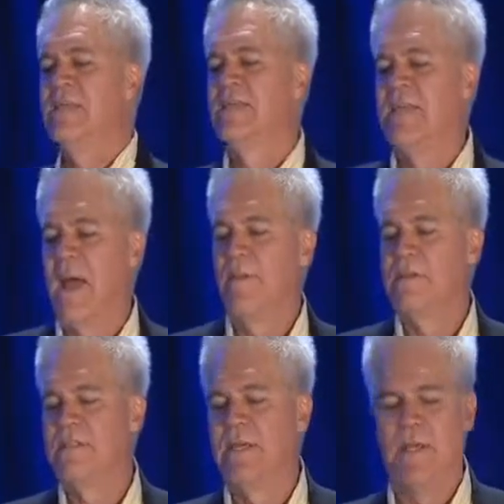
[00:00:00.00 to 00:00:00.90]
to
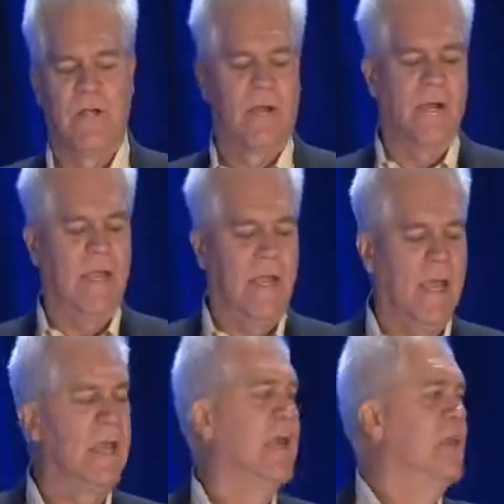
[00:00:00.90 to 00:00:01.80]

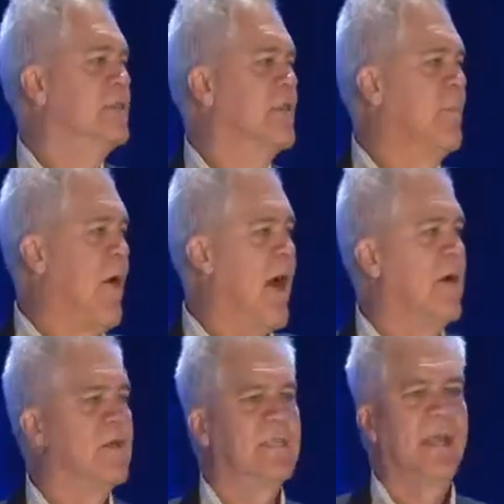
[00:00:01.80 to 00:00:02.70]
cybersecurity to
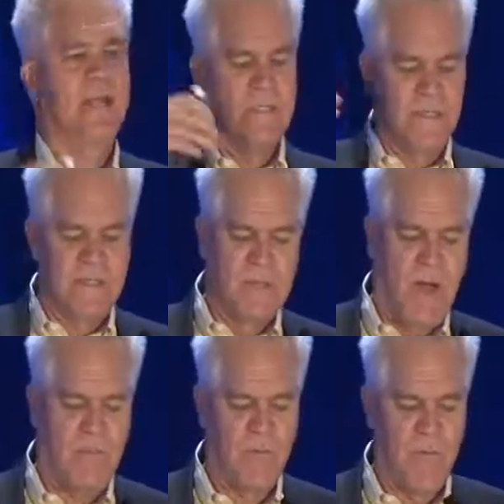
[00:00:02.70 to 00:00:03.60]
biotech to
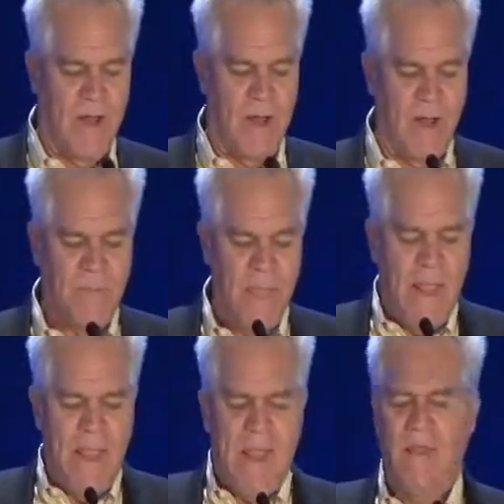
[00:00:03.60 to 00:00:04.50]
software.
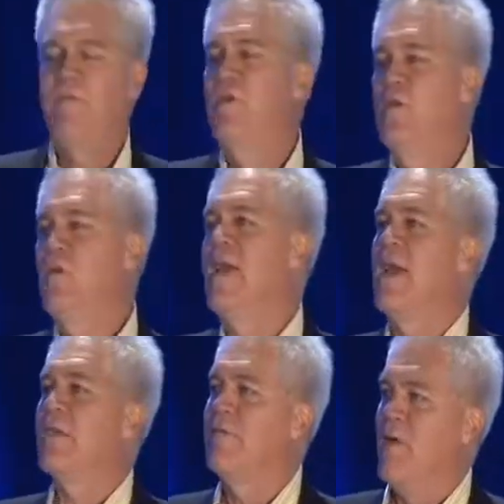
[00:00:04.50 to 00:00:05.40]
If you
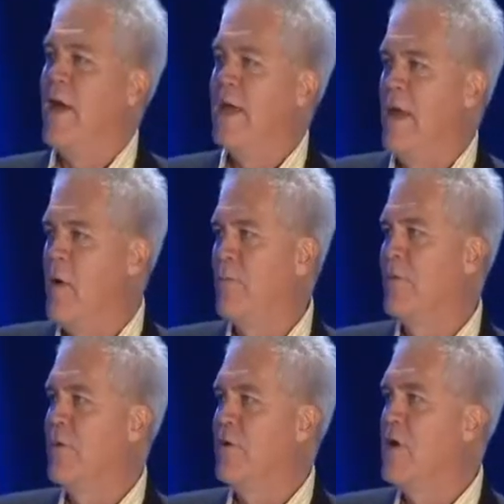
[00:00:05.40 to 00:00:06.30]
can't find help
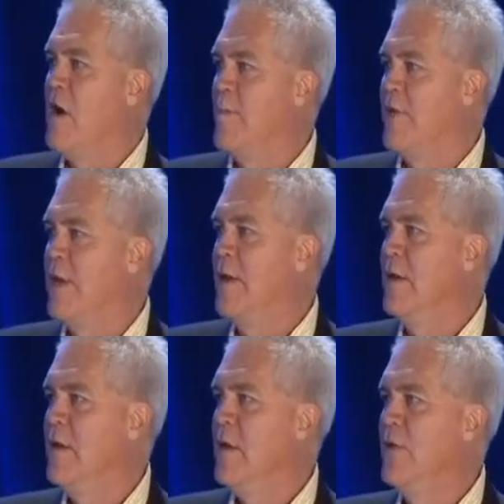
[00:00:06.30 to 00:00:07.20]
for your company,
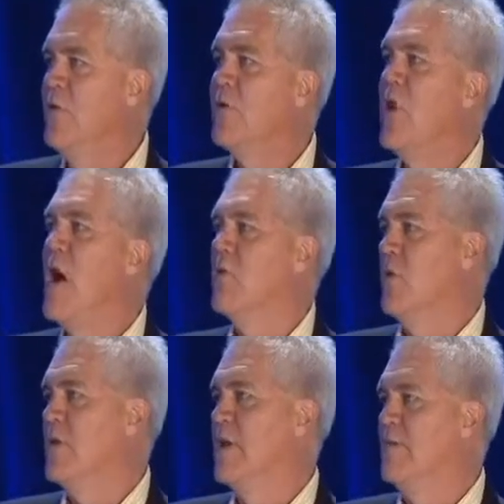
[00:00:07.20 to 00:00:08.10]
you're not
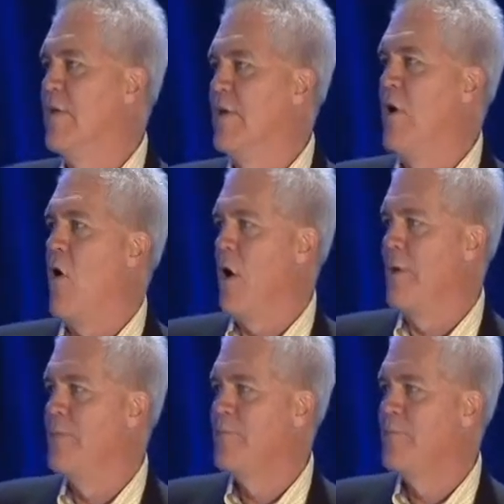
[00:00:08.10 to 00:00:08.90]
looking very hard.